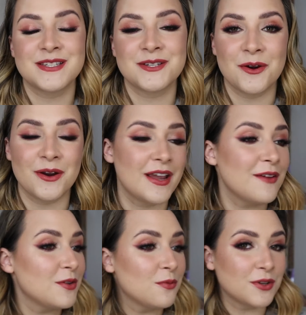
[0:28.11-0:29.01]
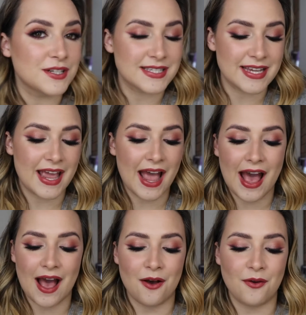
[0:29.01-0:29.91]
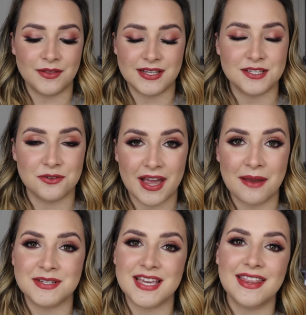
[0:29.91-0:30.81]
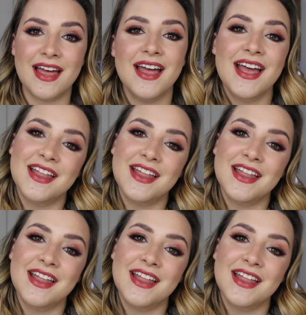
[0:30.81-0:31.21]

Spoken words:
So if you want to see how this look came together,